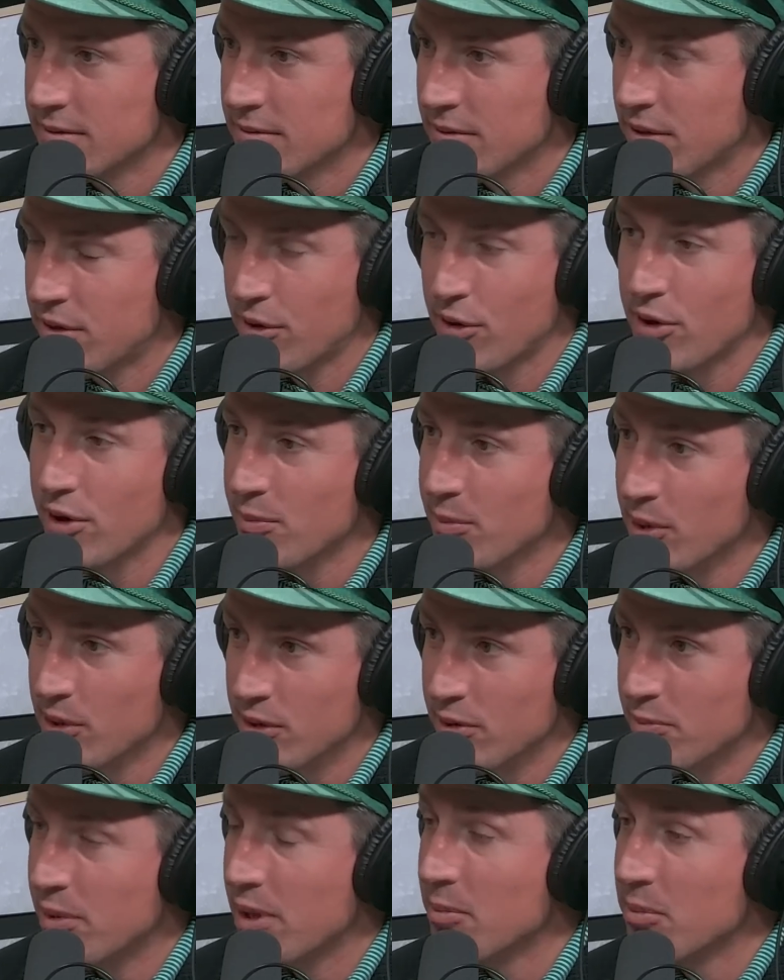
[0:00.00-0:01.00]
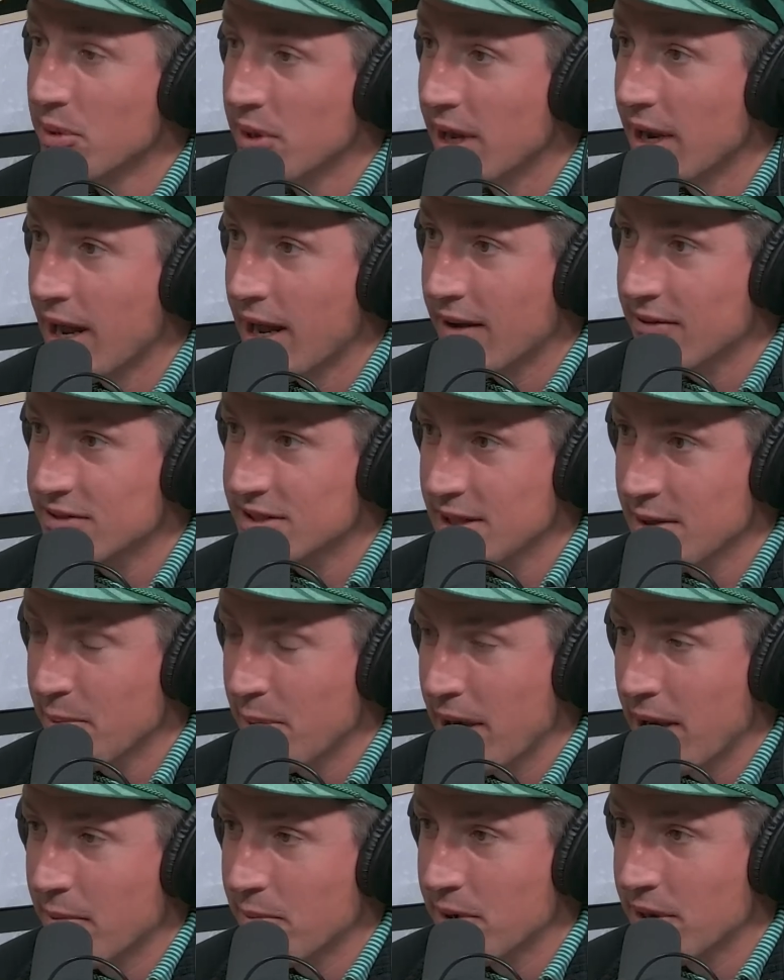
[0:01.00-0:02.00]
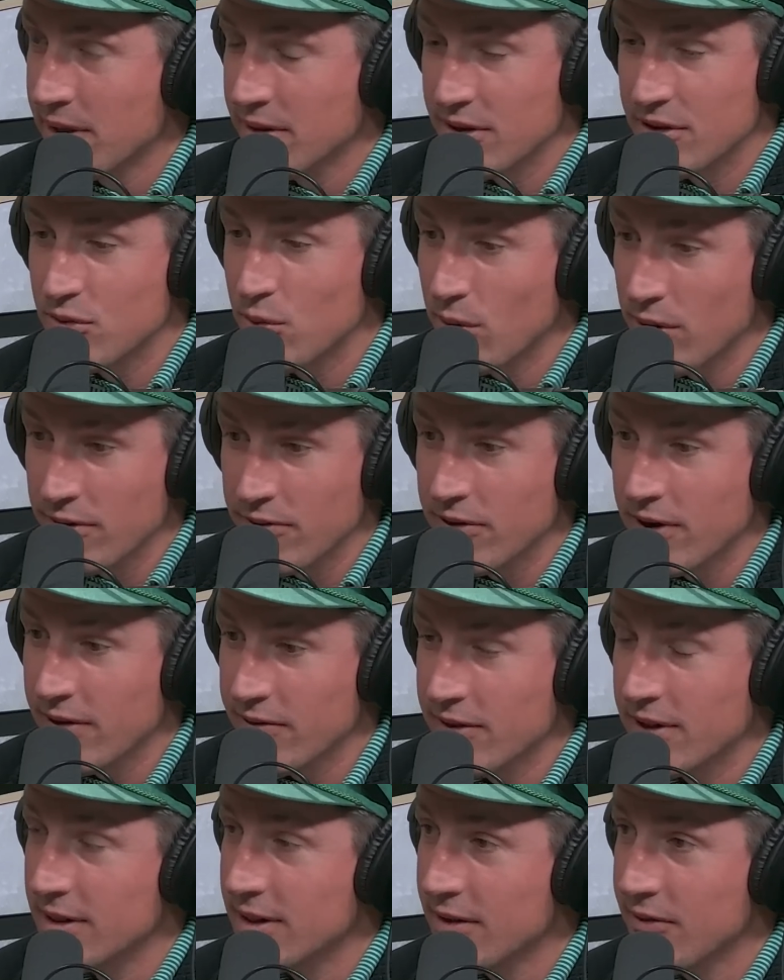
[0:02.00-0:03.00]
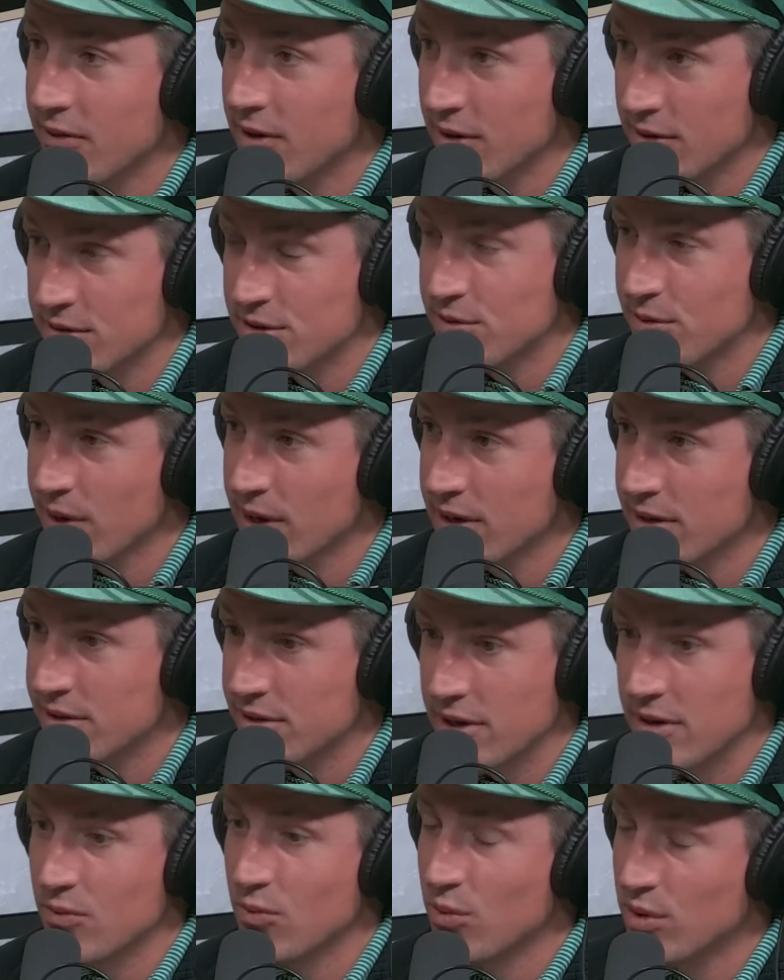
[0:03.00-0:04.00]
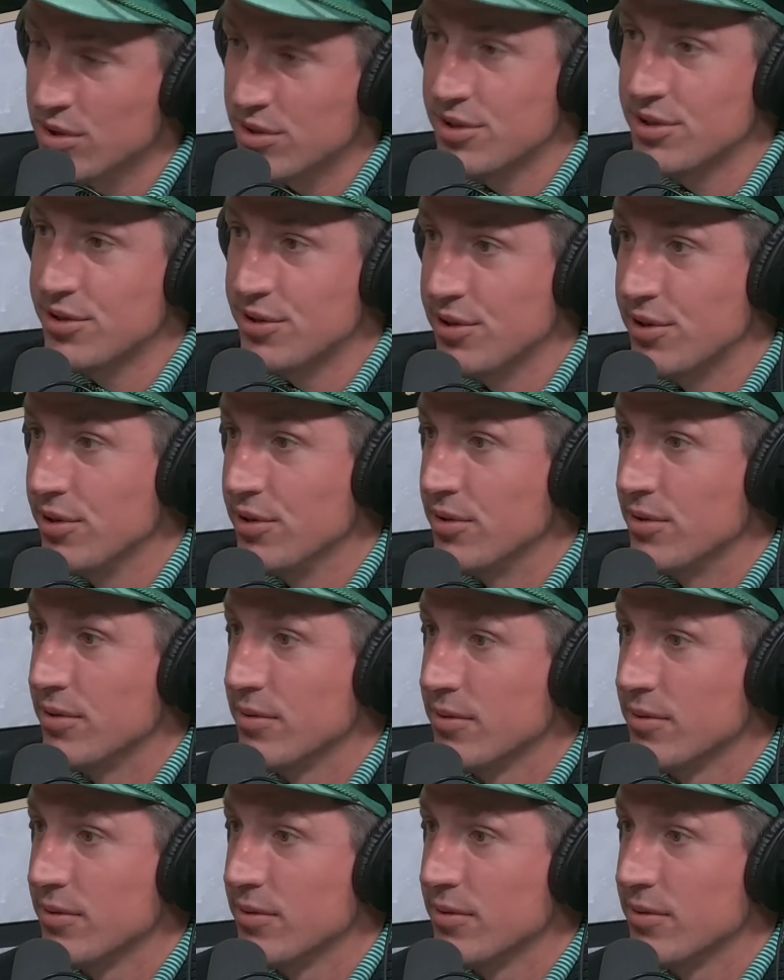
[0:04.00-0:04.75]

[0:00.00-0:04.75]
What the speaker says: 30 million people that have sleep apnea and the 25 that leave it untreated, John, what should you do?